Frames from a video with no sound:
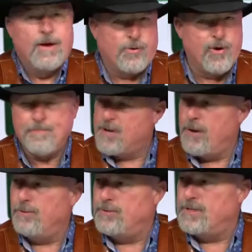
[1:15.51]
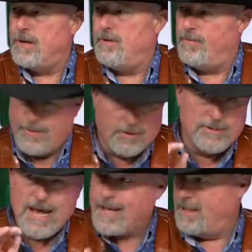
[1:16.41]
Cryptos, they're
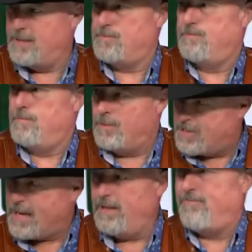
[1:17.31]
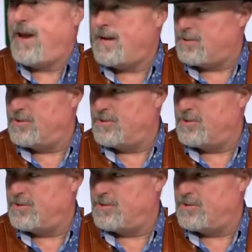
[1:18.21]
taking this, they're taking the financial